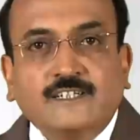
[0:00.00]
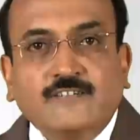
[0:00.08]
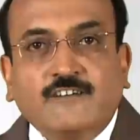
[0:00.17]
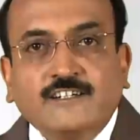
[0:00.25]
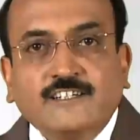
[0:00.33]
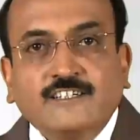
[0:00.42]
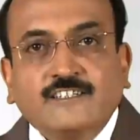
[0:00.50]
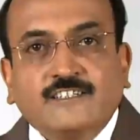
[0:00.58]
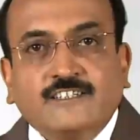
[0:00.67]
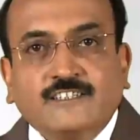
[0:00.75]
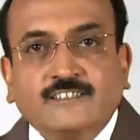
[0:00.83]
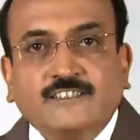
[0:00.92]
advantage
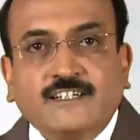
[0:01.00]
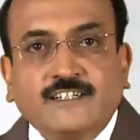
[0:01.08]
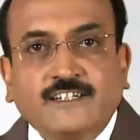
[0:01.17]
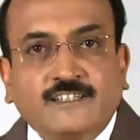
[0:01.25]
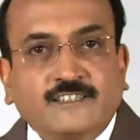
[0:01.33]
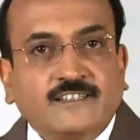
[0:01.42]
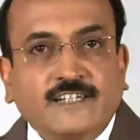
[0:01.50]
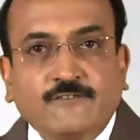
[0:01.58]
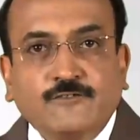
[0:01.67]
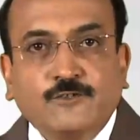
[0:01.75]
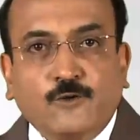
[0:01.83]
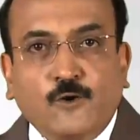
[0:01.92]
is that he doesn't
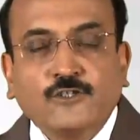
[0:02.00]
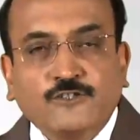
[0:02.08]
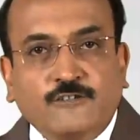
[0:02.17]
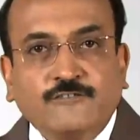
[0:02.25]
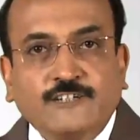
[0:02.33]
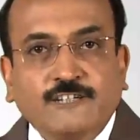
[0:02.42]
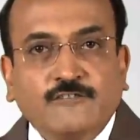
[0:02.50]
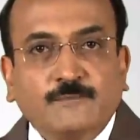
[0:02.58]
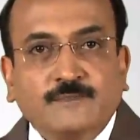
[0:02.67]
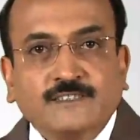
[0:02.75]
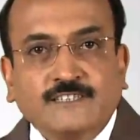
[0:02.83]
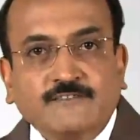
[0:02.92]
have to call software
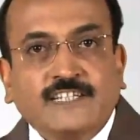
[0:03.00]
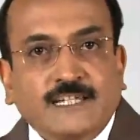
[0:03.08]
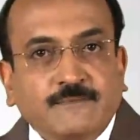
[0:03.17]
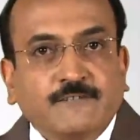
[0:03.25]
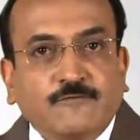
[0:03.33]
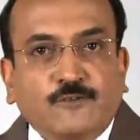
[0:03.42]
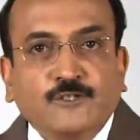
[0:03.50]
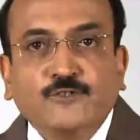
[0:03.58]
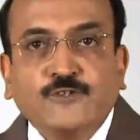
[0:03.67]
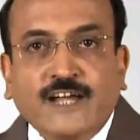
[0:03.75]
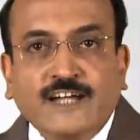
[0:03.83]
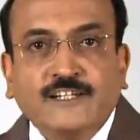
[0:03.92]
developers every time he wants
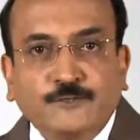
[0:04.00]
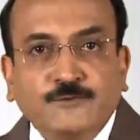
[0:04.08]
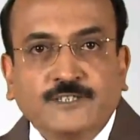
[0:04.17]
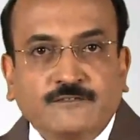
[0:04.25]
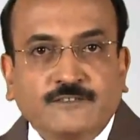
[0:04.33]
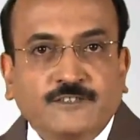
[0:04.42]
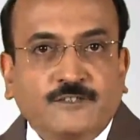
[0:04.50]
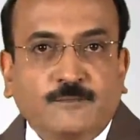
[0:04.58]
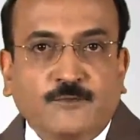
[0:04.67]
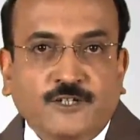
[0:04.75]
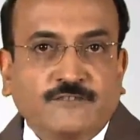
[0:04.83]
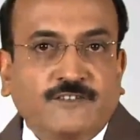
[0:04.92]
to add a new service or
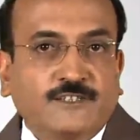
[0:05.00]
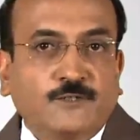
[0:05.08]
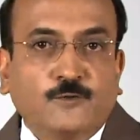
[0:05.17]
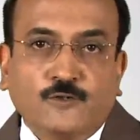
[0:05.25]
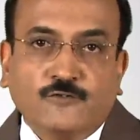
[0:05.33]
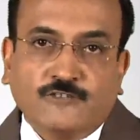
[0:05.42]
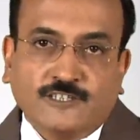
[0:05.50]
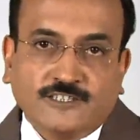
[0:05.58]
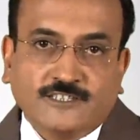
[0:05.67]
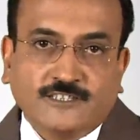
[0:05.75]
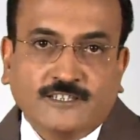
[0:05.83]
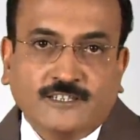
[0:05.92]
modify the old
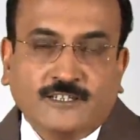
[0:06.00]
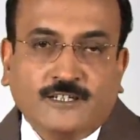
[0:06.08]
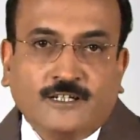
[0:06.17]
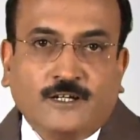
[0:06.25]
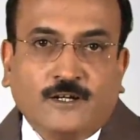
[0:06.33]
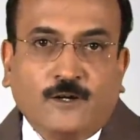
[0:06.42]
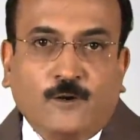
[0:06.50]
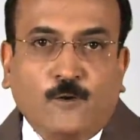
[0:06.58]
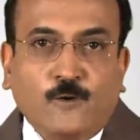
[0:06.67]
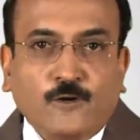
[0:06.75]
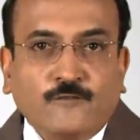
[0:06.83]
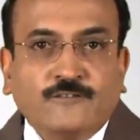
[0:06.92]
ones.
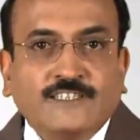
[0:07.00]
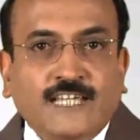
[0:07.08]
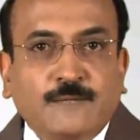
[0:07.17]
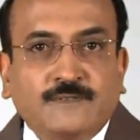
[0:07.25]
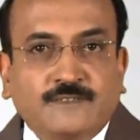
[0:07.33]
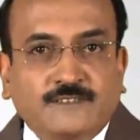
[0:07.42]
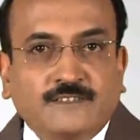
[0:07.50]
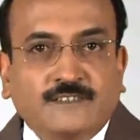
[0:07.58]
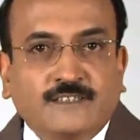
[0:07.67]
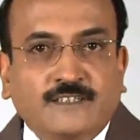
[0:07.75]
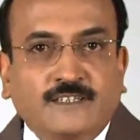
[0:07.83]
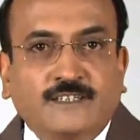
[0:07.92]
All of this happens
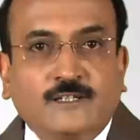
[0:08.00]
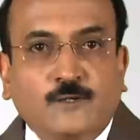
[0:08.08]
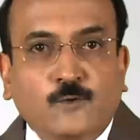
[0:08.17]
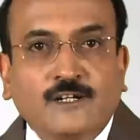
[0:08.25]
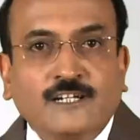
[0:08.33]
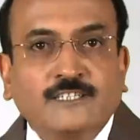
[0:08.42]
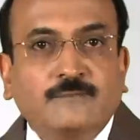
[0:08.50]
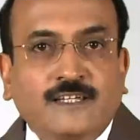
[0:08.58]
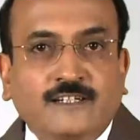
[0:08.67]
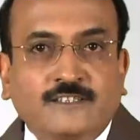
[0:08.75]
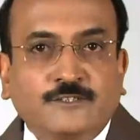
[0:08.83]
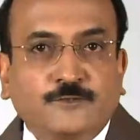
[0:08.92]
in a codeless
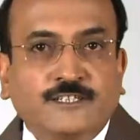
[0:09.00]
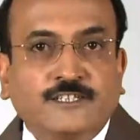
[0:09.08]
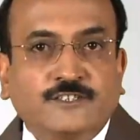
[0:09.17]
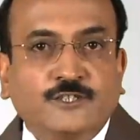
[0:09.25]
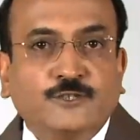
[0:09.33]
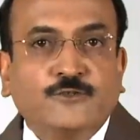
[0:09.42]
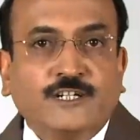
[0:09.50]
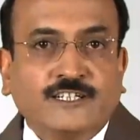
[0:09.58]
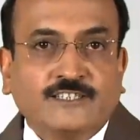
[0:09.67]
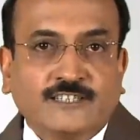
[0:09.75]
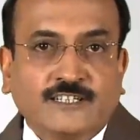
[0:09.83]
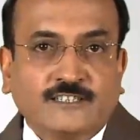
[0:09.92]
manner using GUI
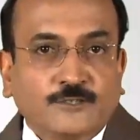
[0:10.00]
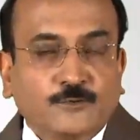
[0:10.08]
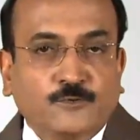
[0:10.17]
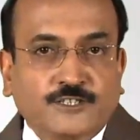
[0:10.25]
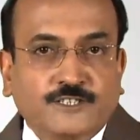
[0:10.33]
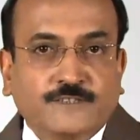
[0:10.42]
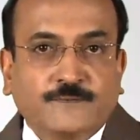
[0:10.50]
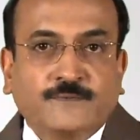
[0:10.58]
designer tools.